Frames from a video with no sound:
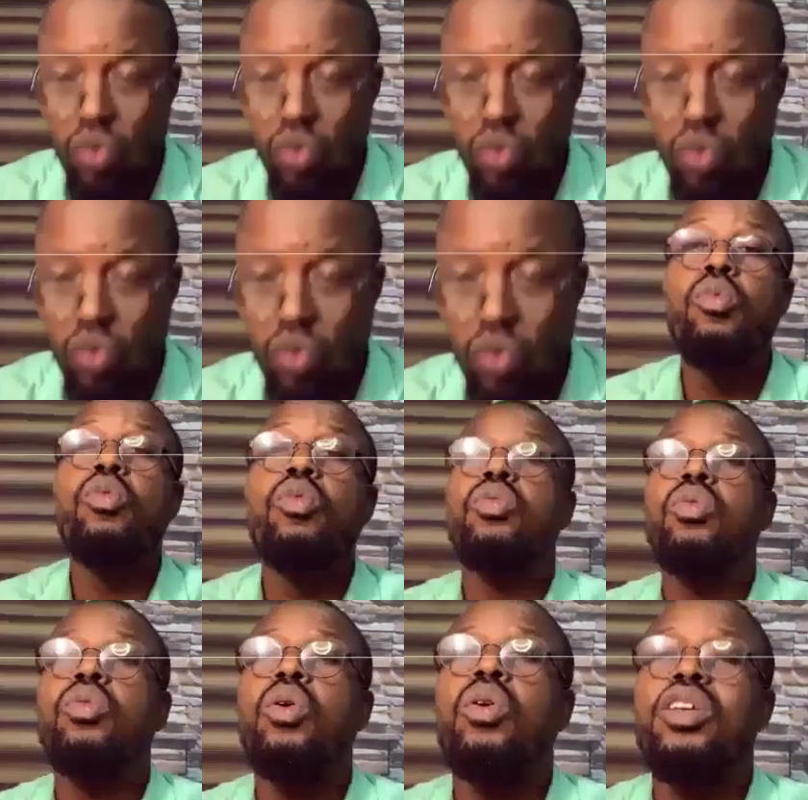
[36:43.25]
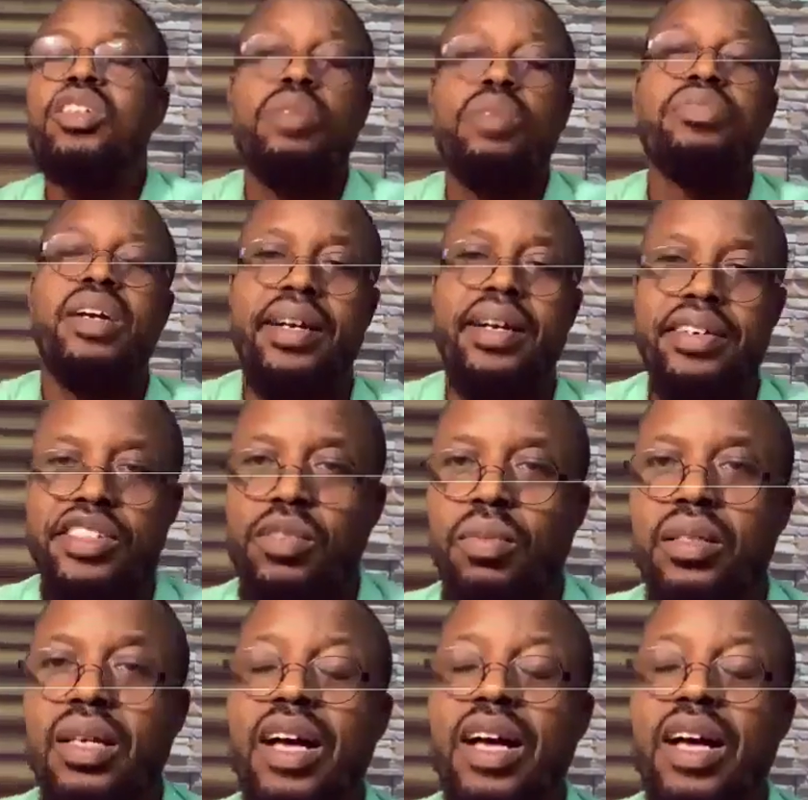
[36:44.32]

that Nomo is not Father Christmas.